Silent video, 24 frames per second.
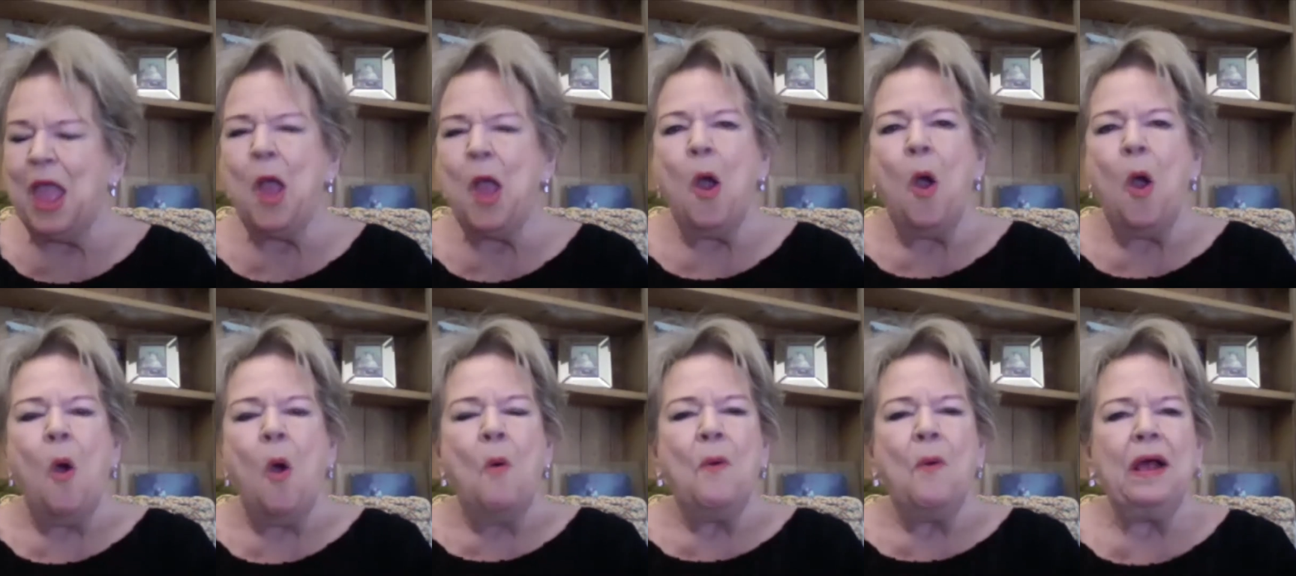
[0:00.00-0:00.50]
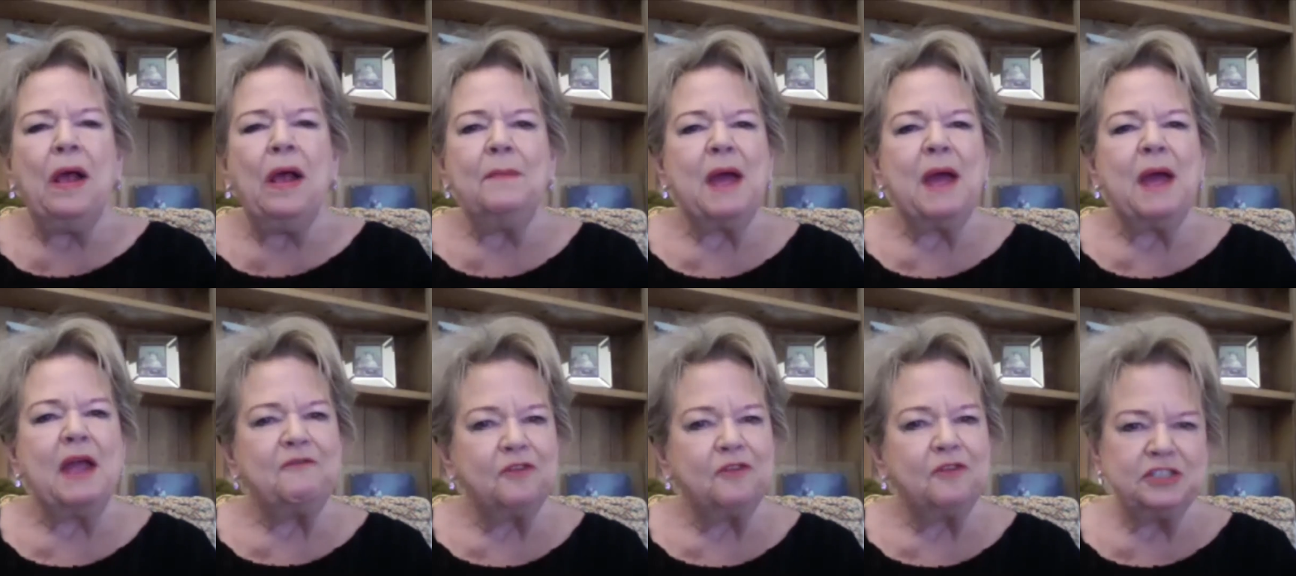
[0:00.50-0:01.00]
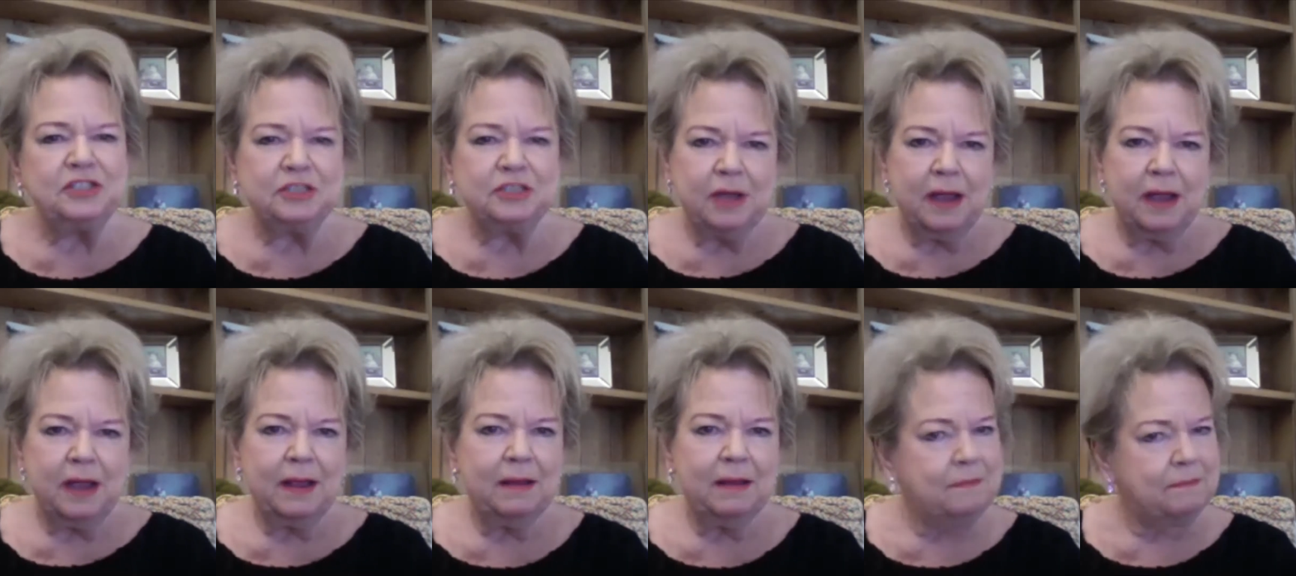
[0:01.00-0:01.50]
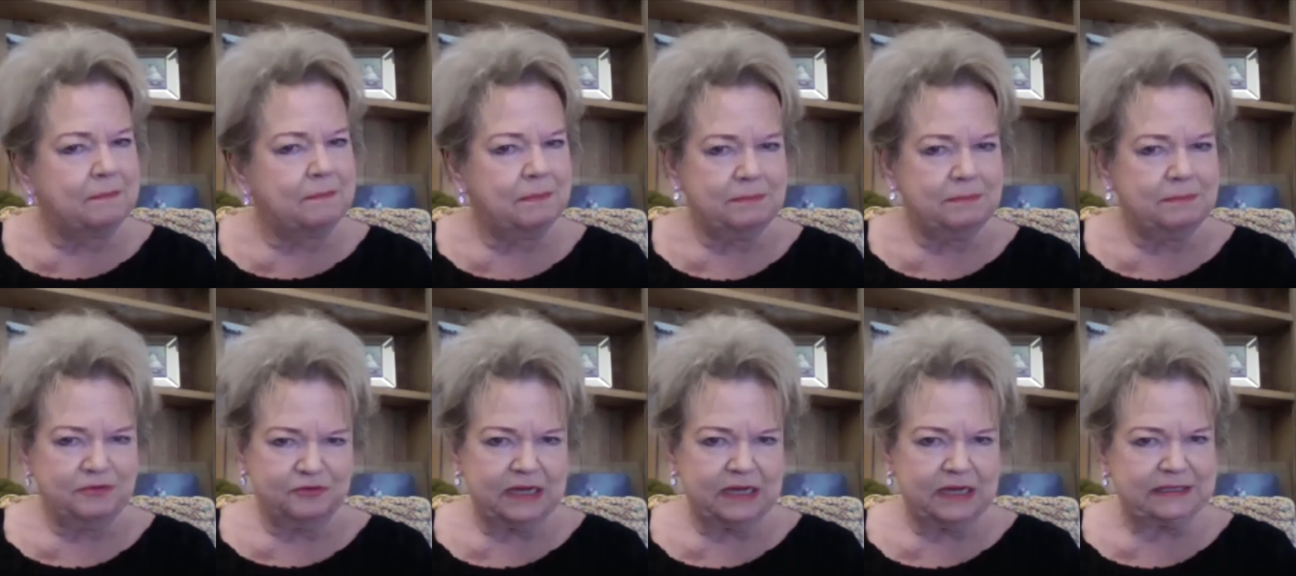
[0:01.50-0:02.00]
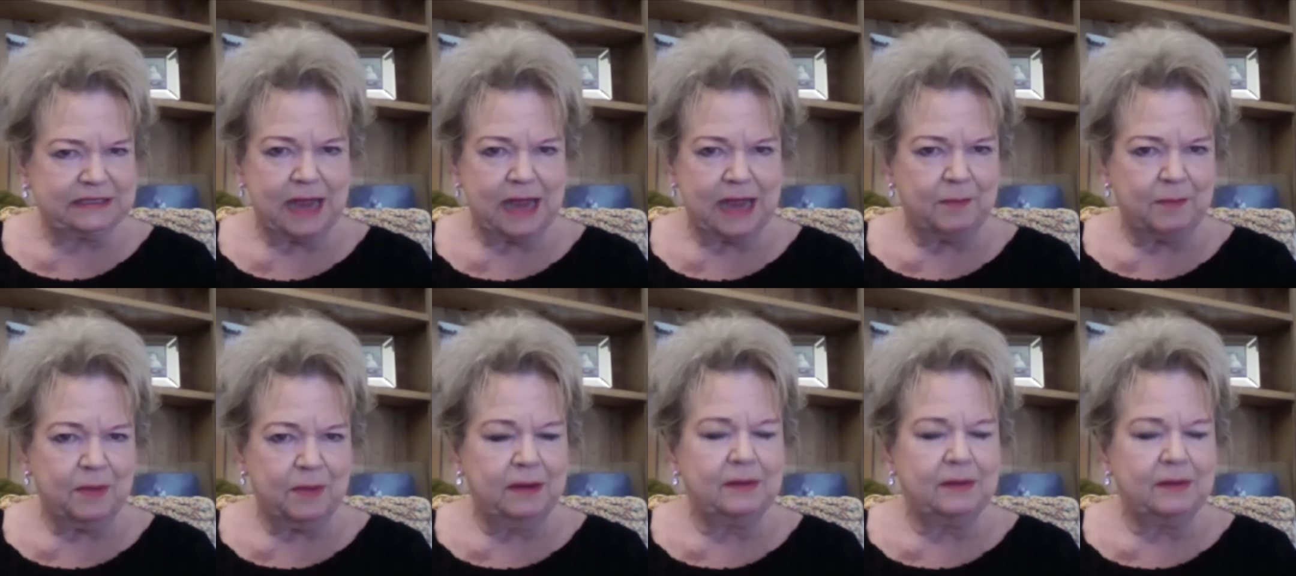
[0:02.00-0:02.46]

Well, my first assignment